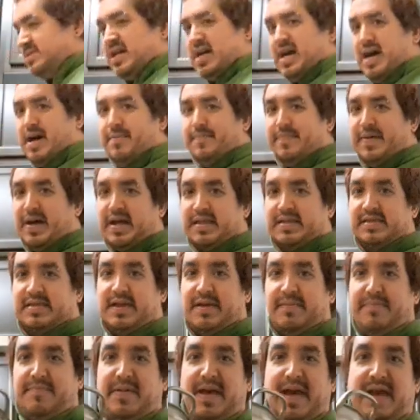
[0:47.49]
I'm about
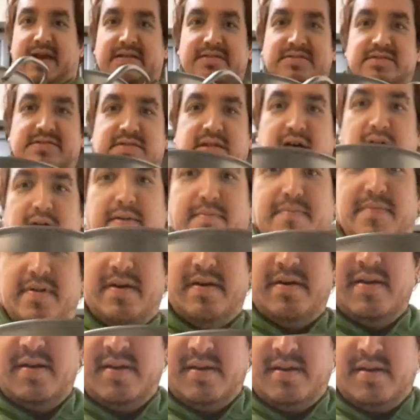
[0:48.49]
to make some
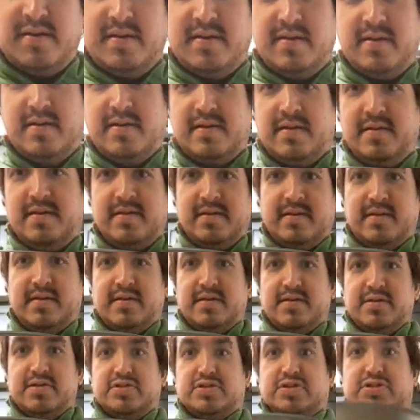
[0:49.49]

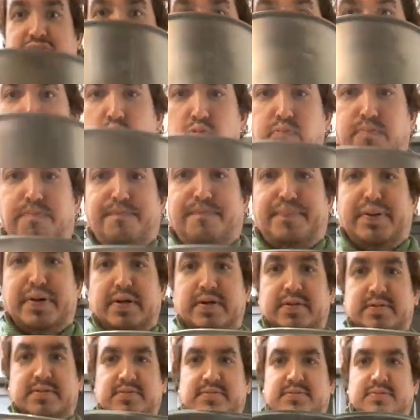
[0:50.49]
soup.
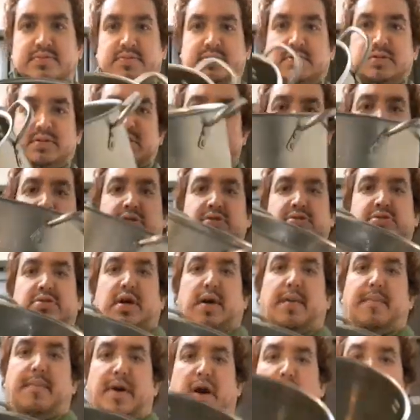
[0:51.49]

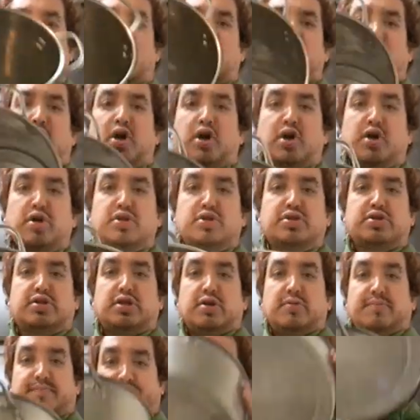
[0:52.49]
Some
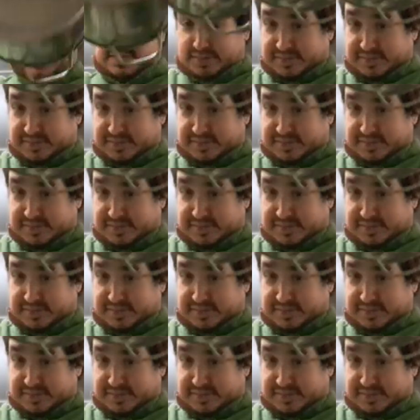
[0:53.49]
soup.